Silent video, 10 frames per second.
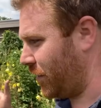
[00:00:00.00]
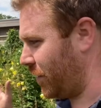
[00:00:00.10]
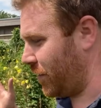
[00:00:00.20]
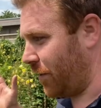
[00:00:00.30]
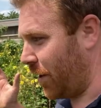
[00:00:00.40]

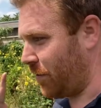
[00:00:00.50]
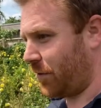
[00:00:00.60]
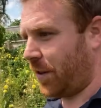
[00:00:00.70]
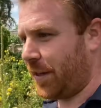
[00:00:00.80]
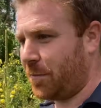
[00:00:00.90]
There's loads
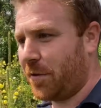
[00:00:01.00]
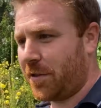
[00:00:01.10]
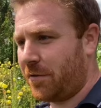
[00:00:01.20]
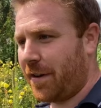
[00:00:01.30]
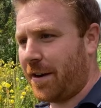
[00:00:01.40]
of things
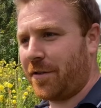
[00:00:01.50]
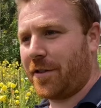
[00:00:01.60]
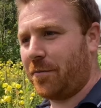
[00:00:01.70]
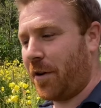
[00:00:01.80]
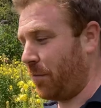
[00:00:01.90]
buzzing around us
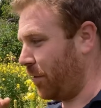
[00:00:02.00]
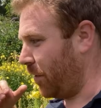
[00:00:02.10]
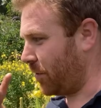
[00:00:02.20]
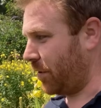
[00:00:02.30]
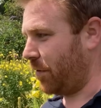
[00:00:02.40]
at the moment.
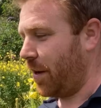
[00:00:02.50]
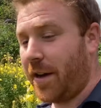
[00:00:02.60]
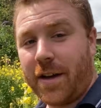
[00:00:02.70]
Lots of